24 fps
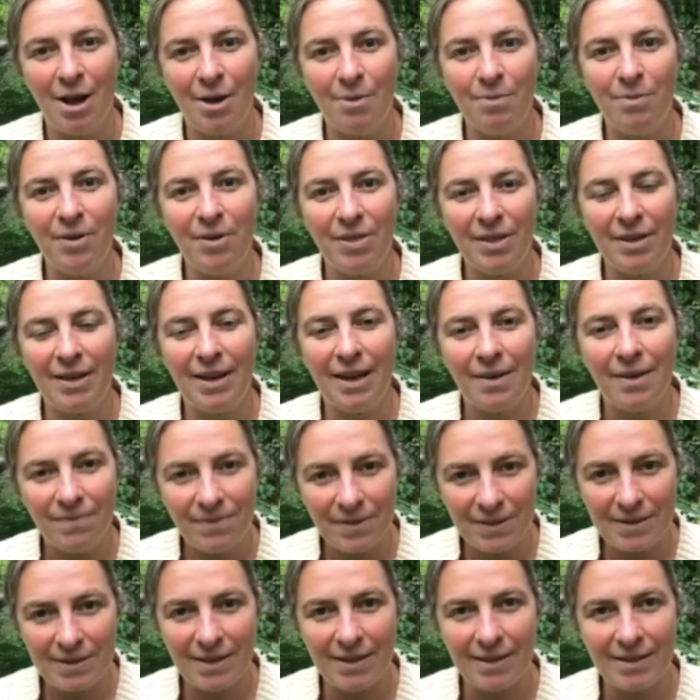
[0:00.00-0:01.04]
with an
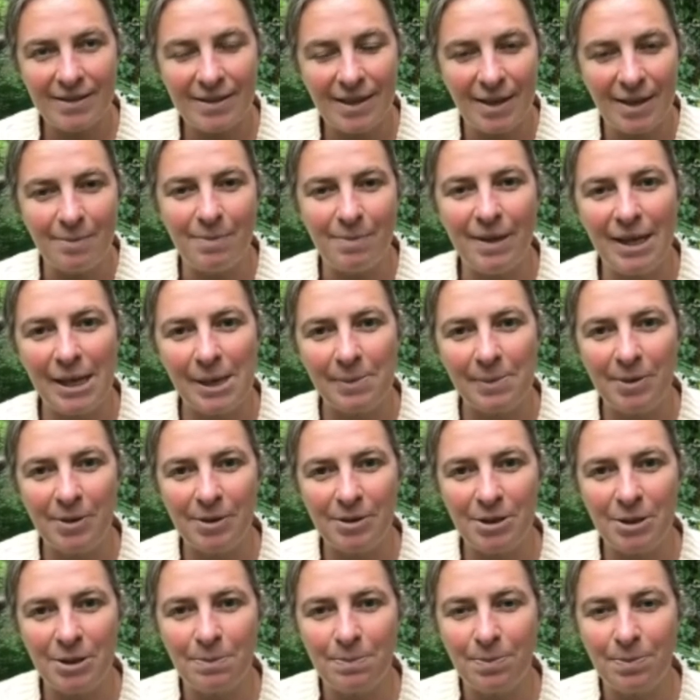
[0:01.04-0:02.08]
emphasis on being able
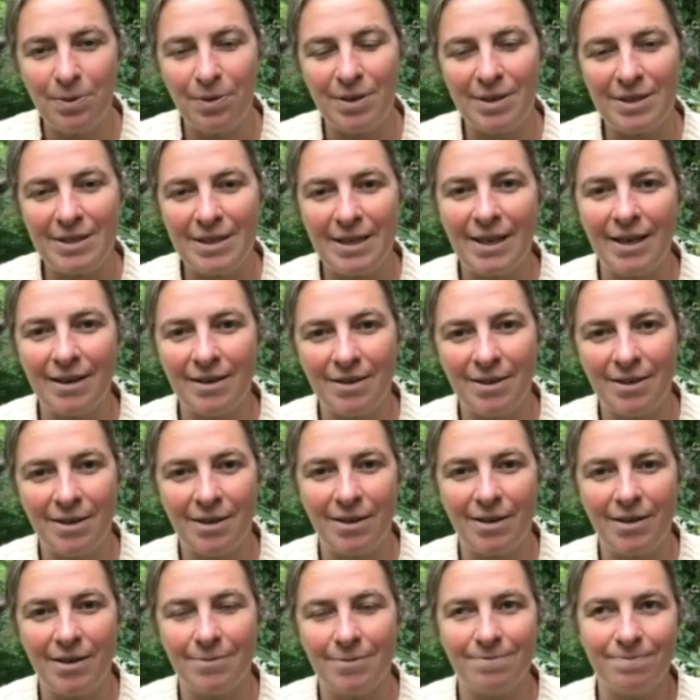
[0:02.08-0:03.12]
to predict
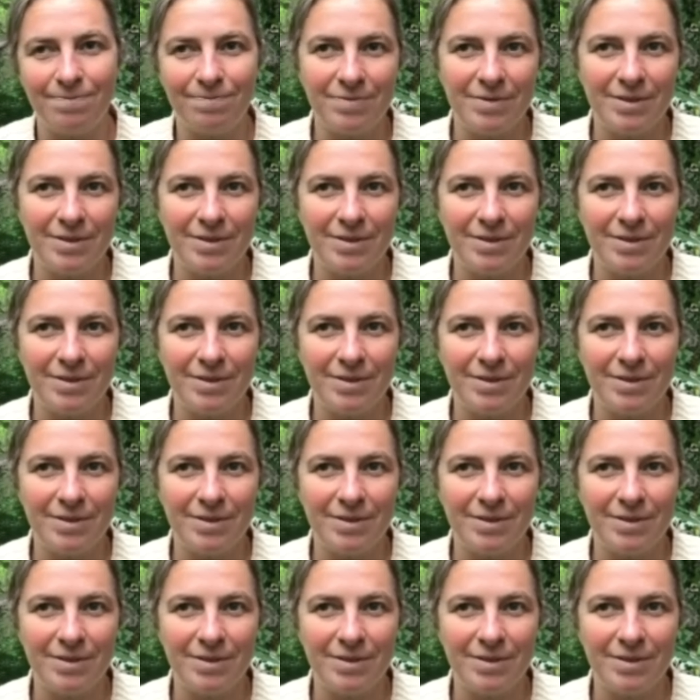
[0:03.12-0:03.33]
the